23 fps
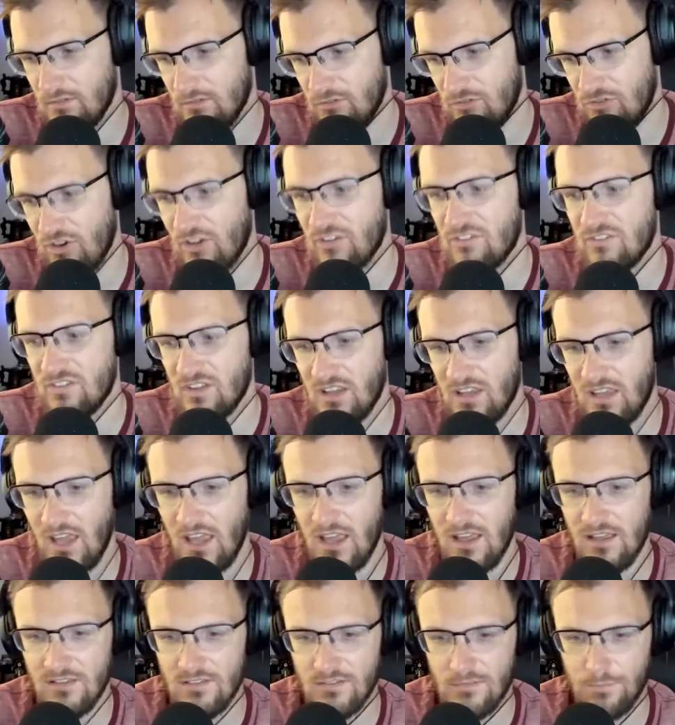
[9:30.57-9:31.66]
just in
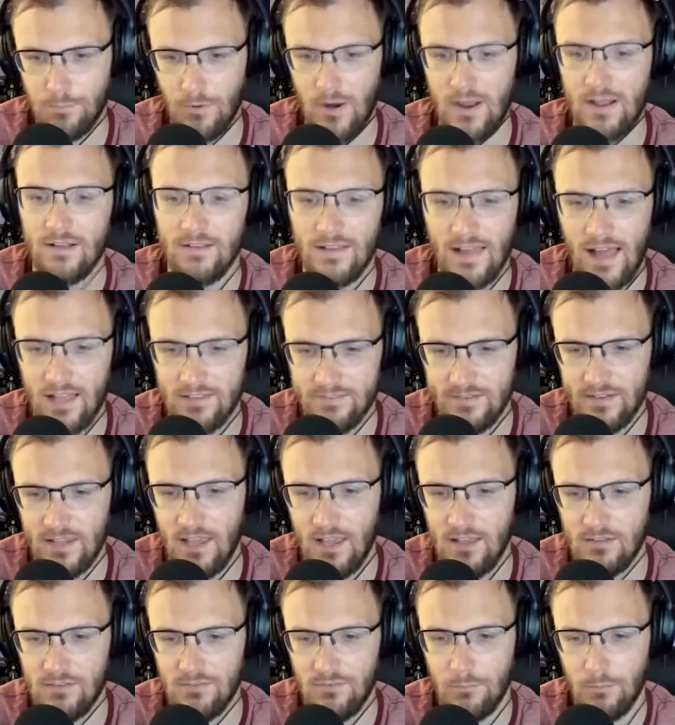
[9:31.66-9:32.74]
case break glass in
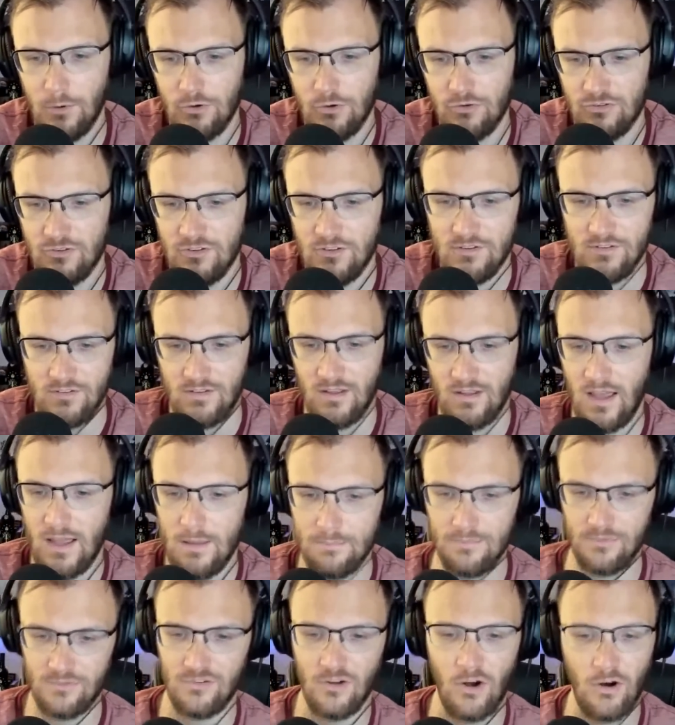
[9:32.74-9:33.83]
case of emergencies
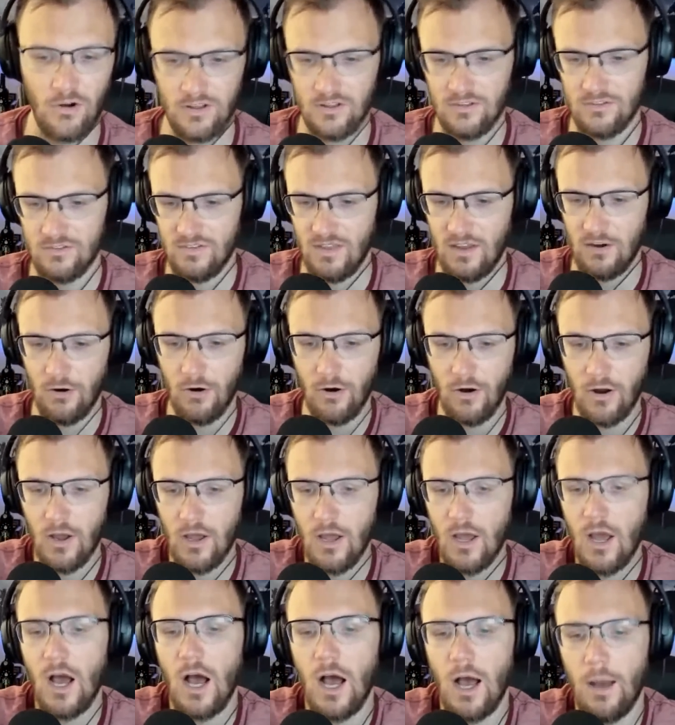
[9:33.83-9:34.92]
type starting center
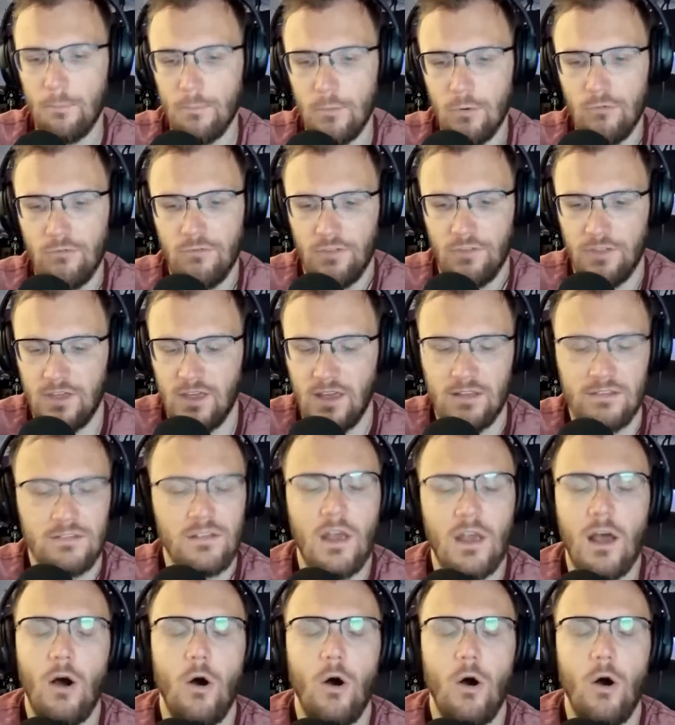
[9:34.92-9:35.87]
uh, move for the Kings.